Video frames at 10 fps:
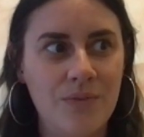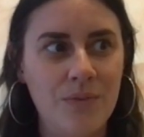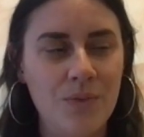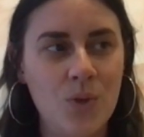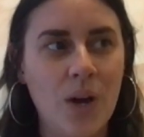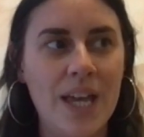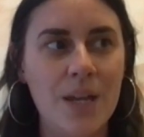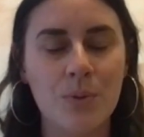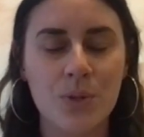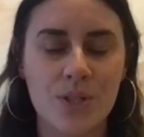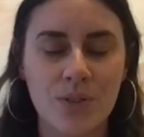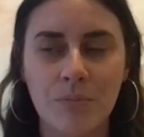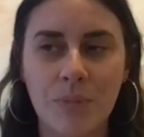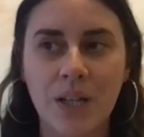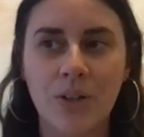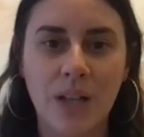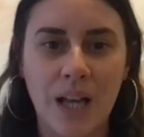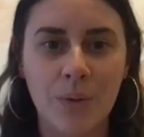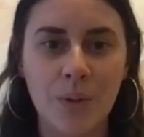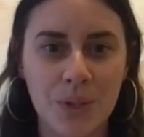not able to sort of mingle
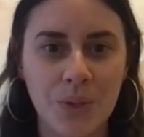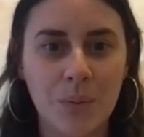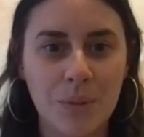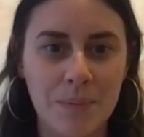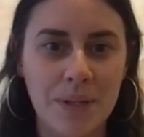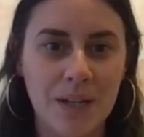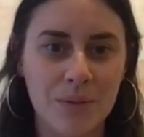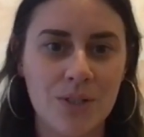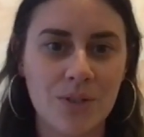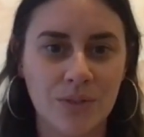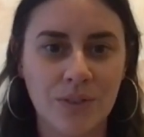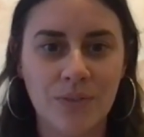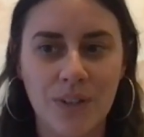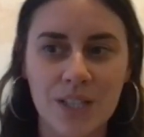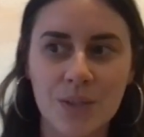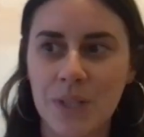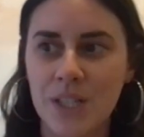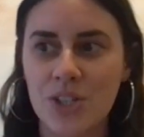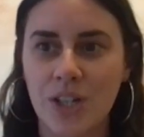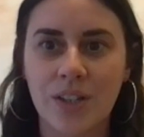how we would normally be able to sort of converse with
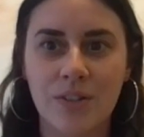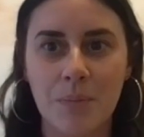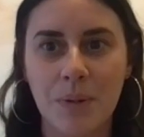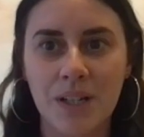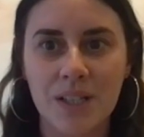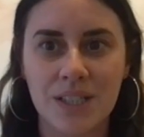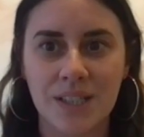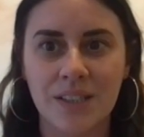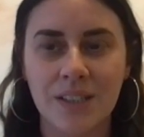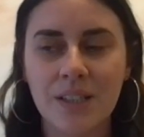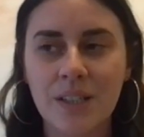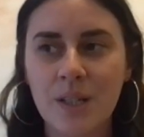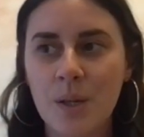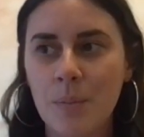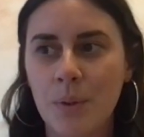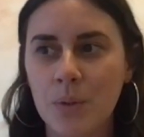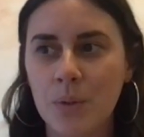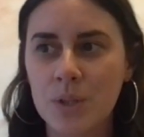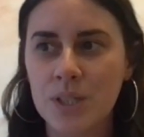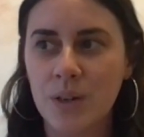each other in person. But
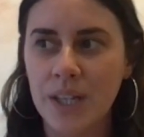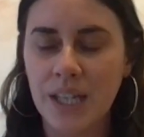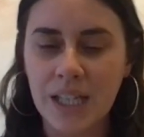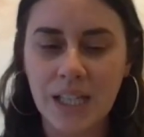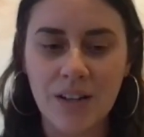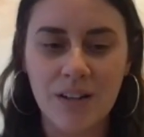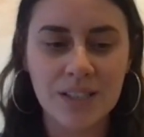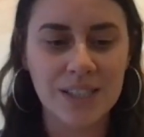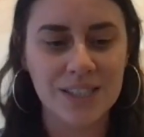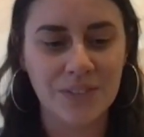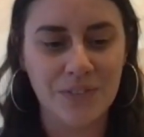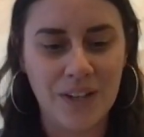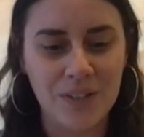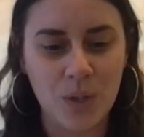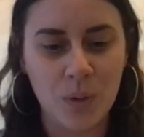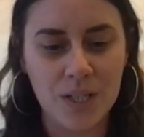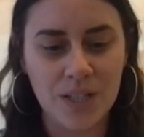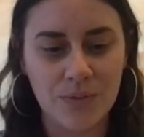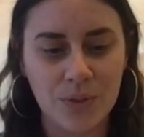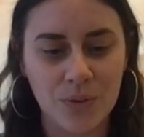also I think that artists have found it quite
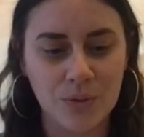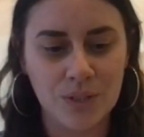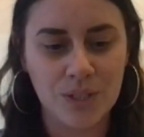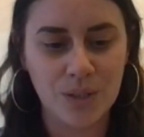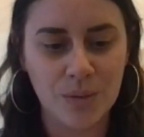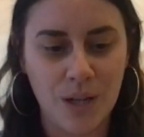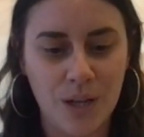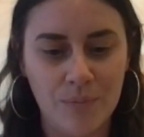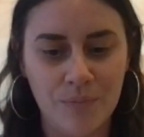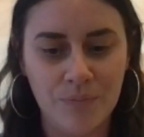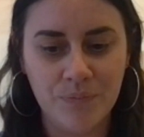difficult to have